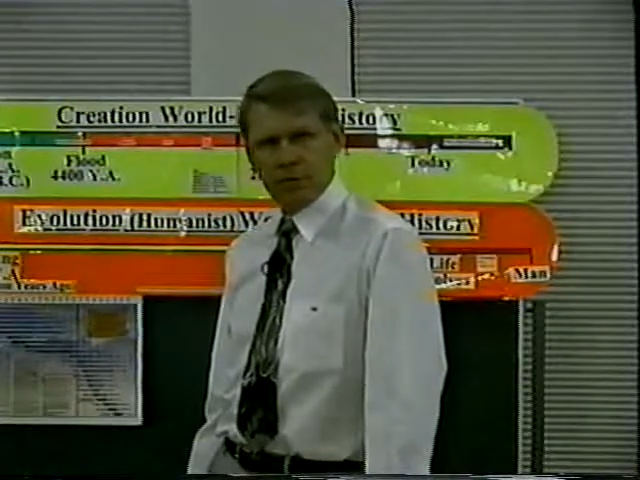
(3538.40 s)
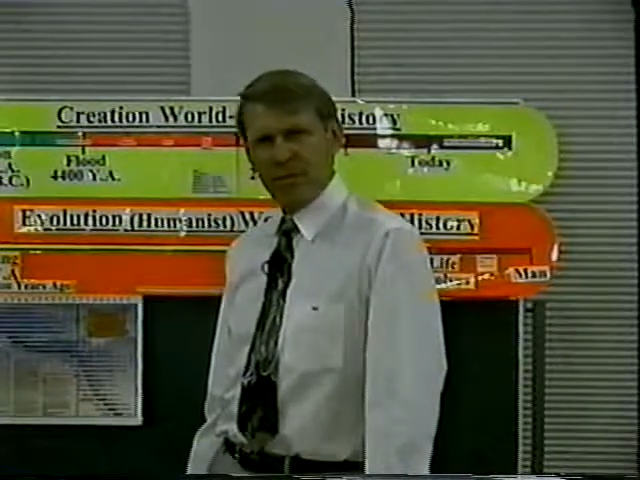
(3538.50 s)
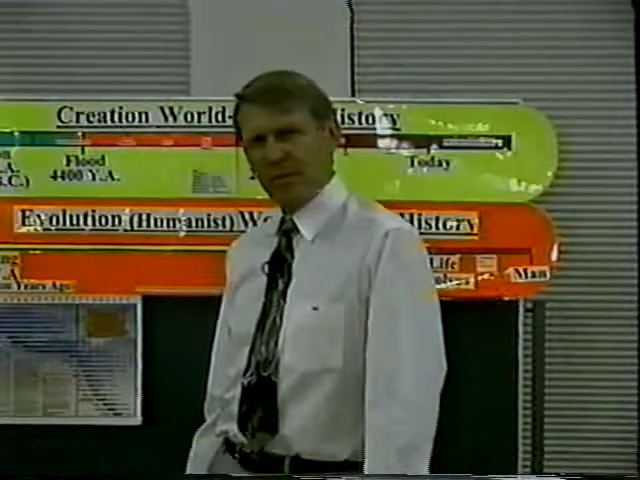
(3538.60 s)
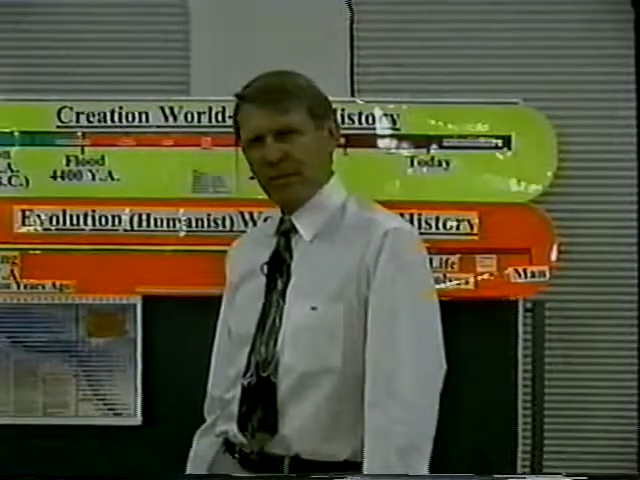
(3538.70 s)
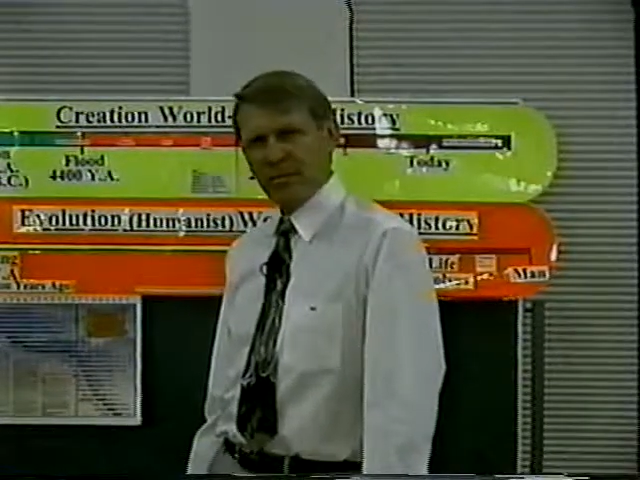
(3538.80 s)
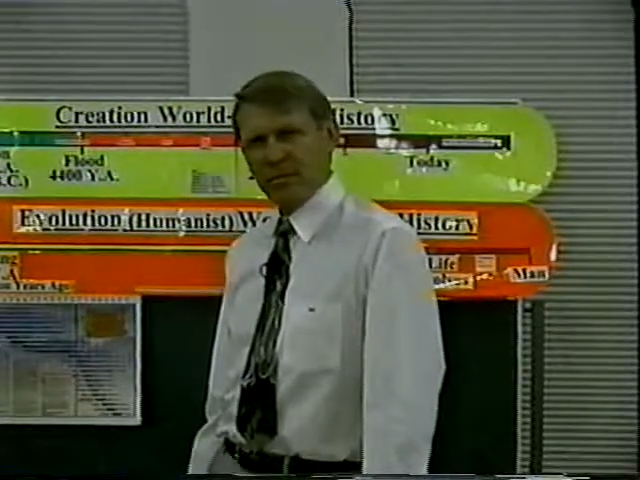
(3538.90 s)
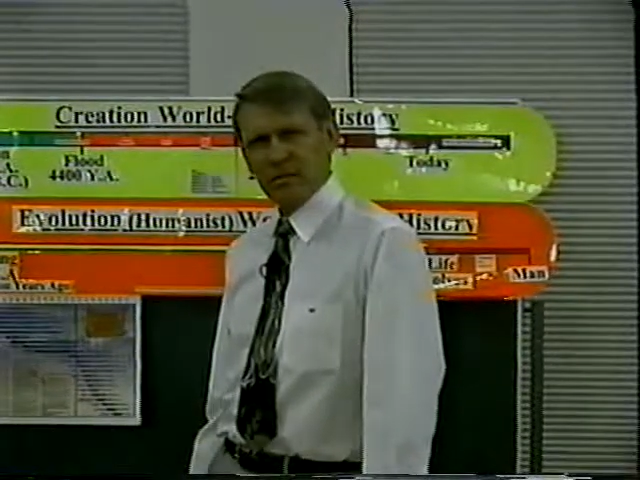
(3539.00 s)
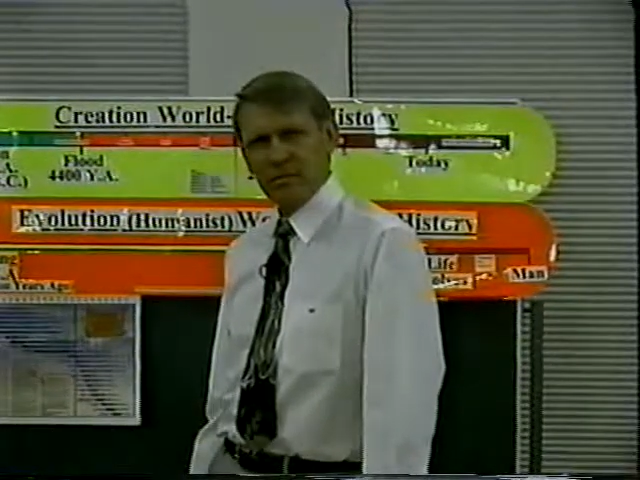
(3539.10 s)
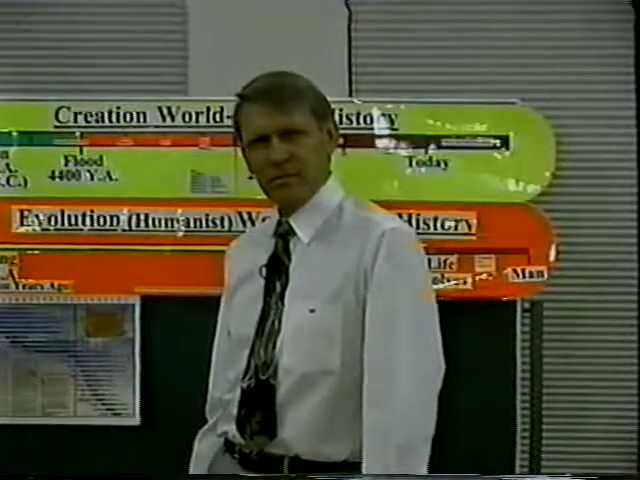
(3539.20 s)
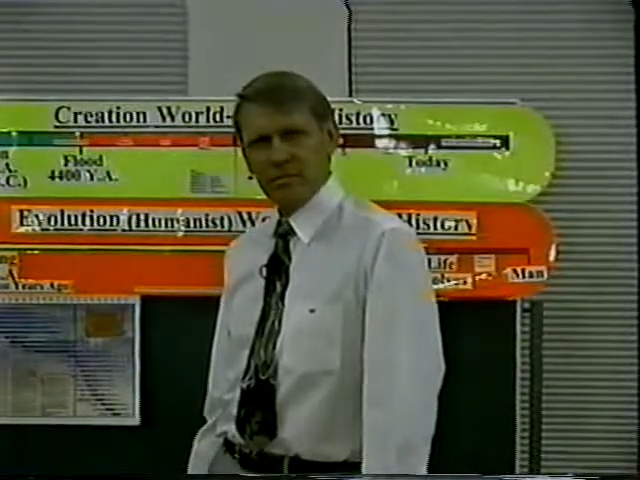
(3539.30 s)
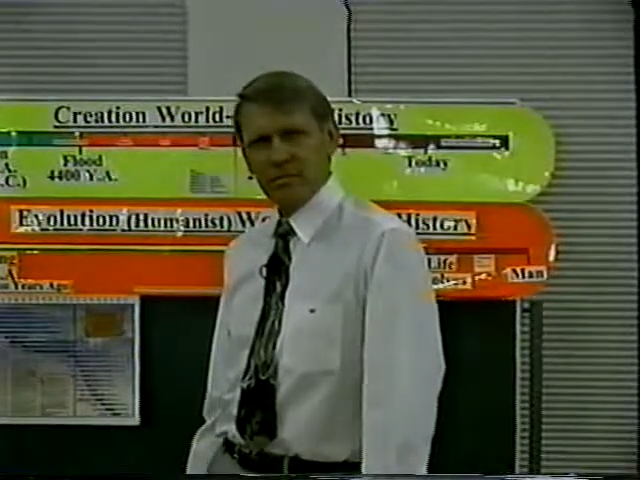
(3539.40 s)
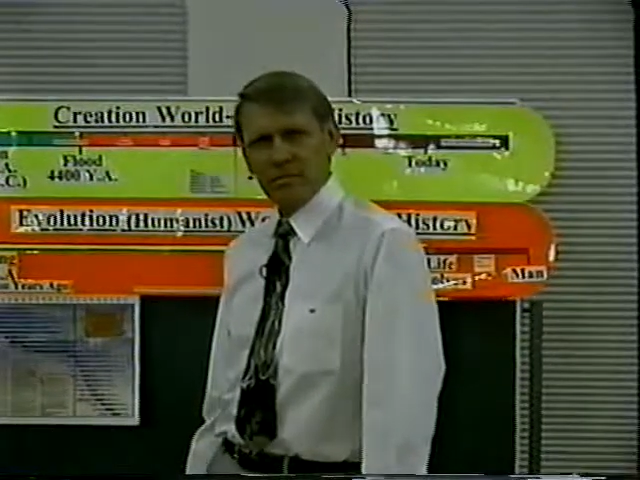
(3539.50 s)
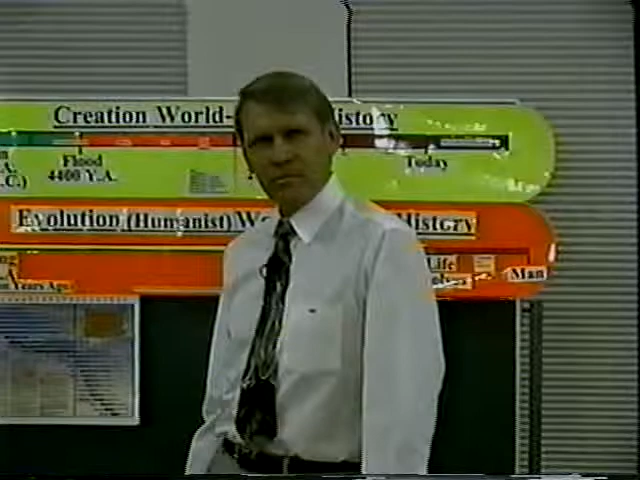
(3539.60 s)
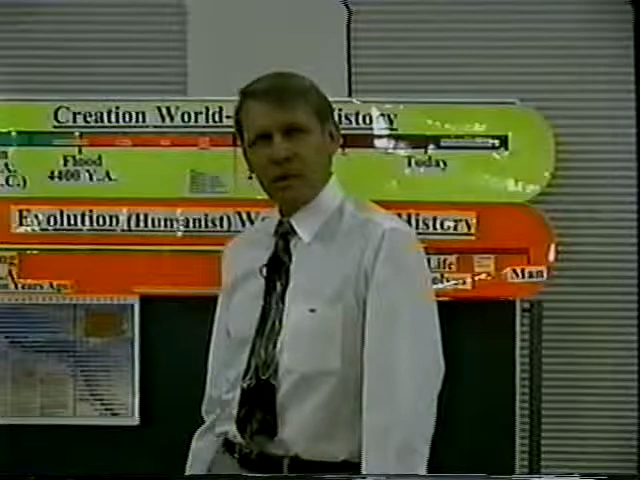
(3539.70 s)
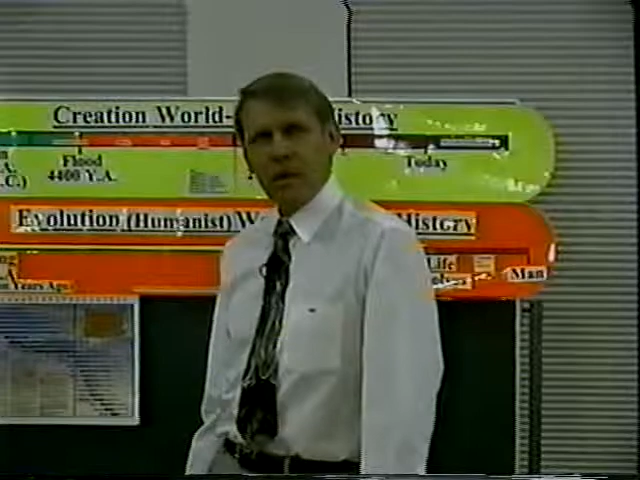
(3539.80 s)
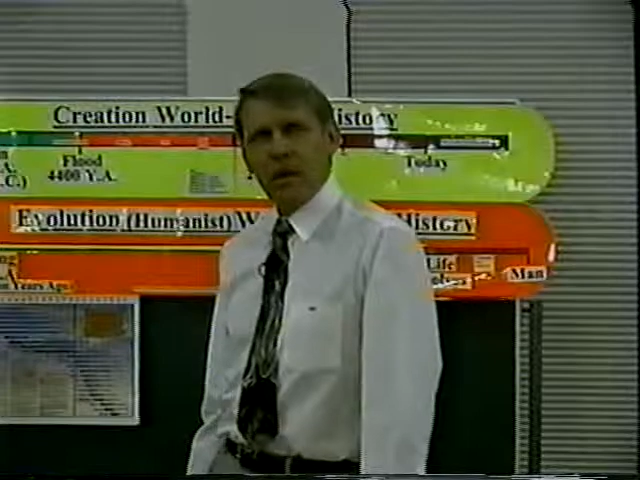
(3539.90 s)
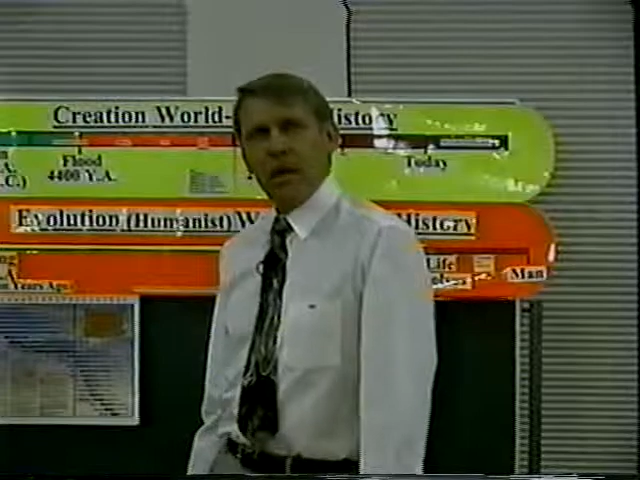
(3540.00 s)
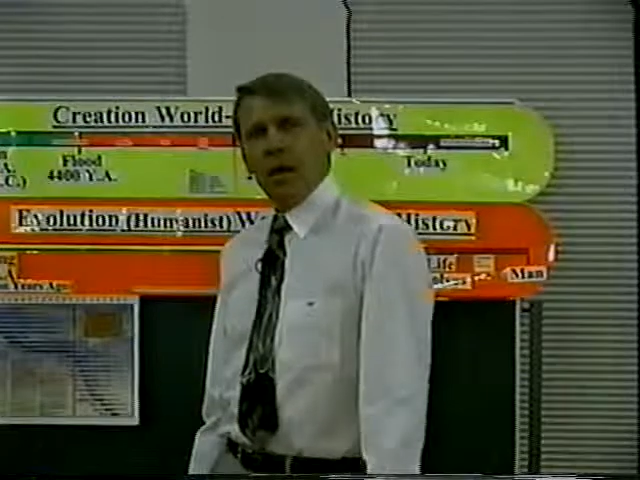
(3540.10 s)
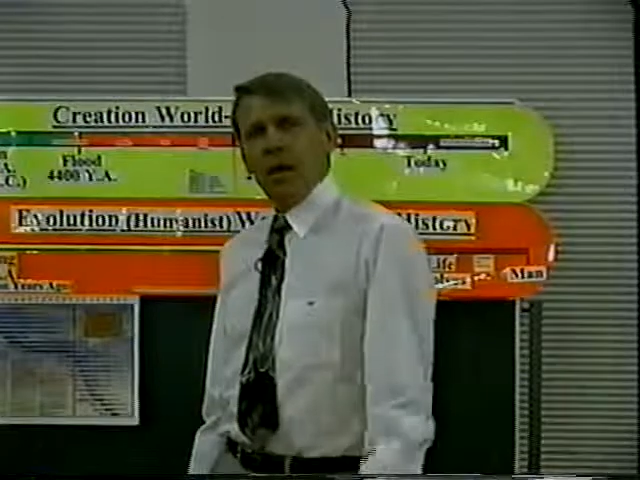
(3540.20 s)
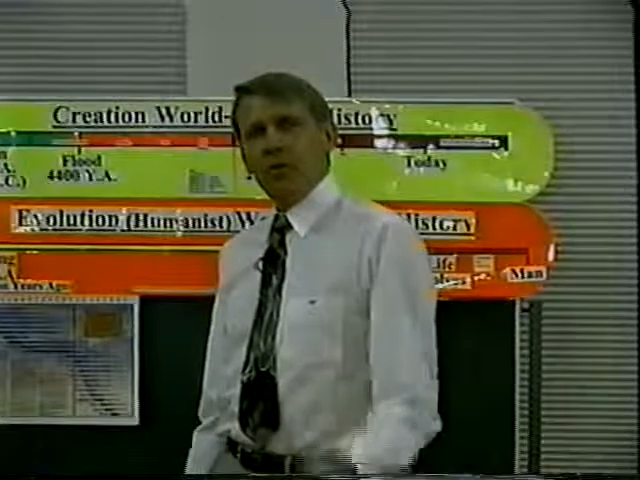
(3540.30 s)
What's that mean?
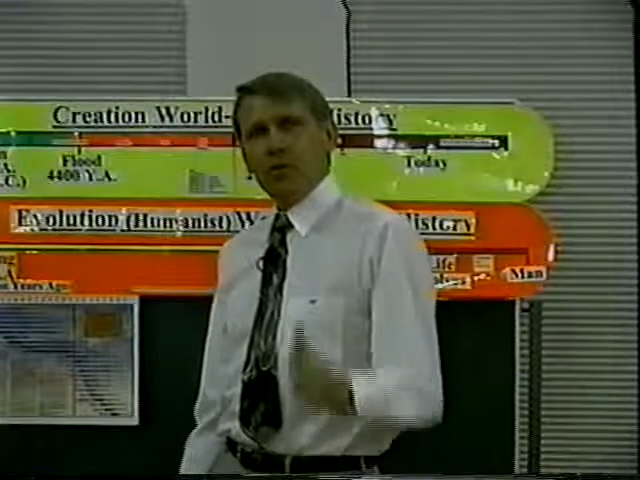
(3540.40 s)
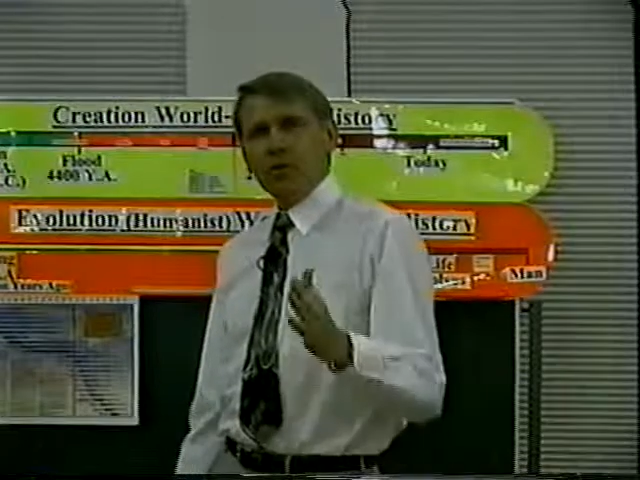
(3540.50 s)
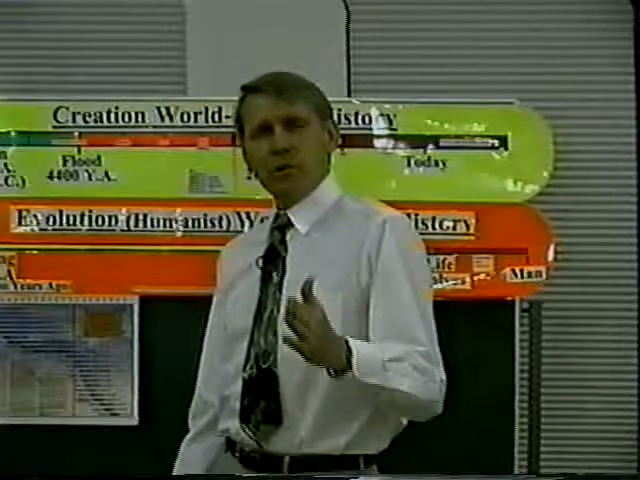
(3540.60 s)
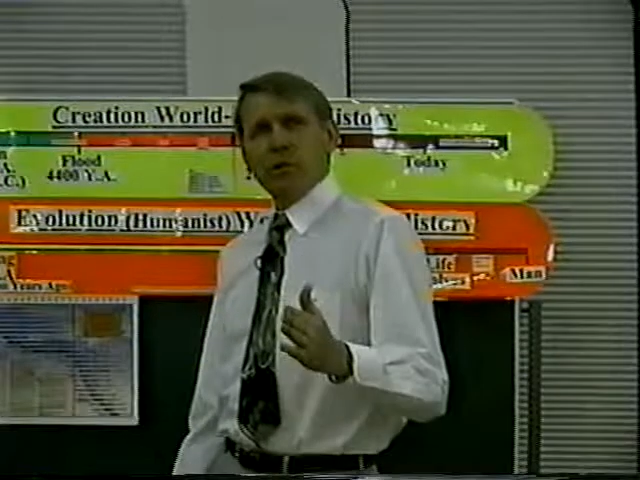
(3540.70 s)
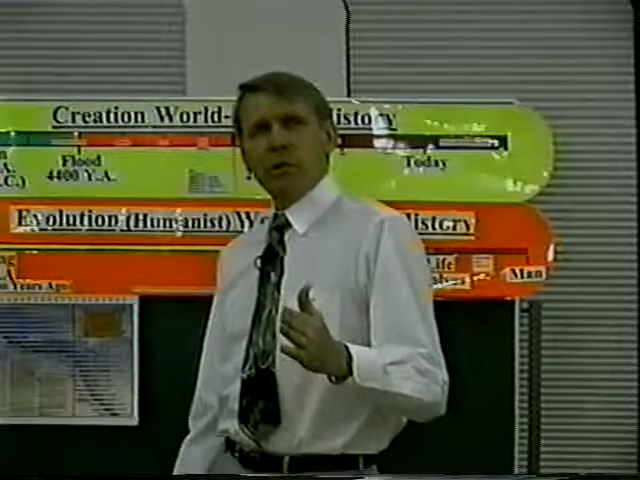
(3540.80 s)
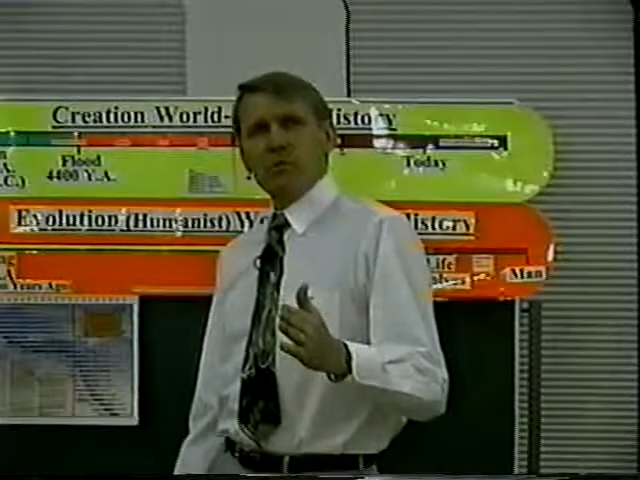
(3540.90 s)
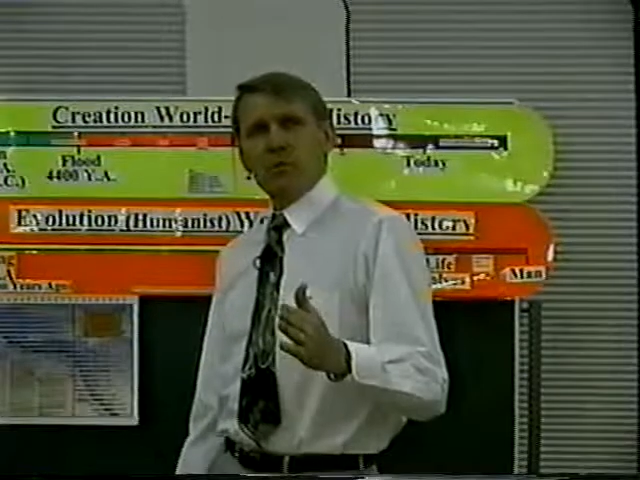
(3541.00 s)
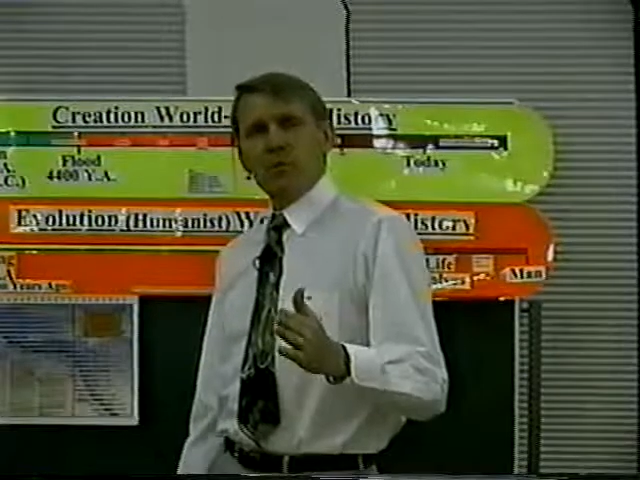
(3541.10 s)
Evolution says